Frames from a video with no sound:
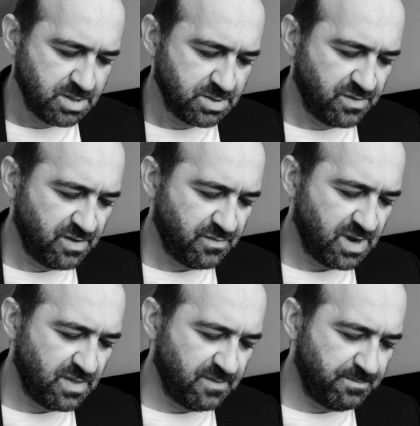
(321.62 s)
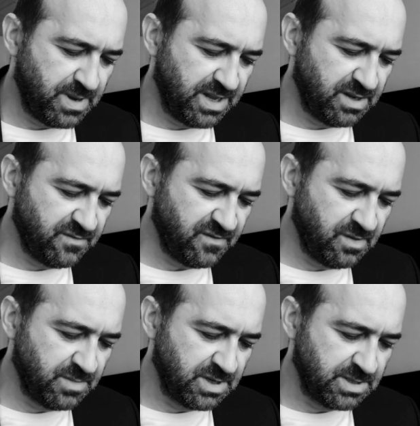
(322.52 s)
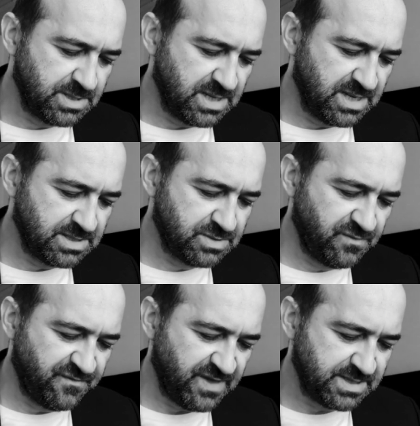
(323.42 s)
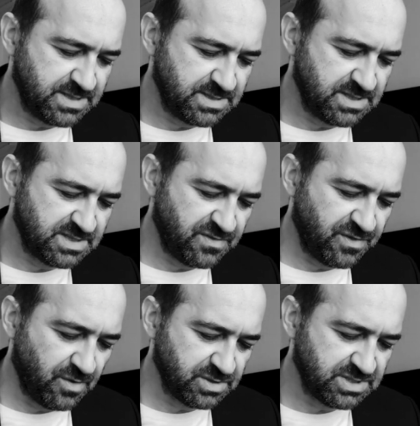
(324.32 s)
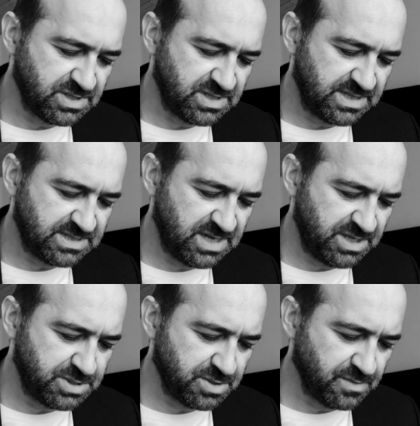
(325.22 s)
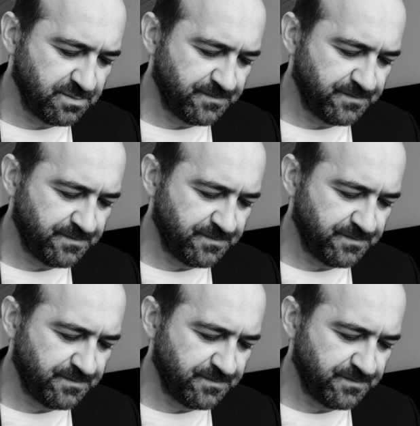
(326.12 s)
So they write the plane of immanence as two facets, as thought and as nature,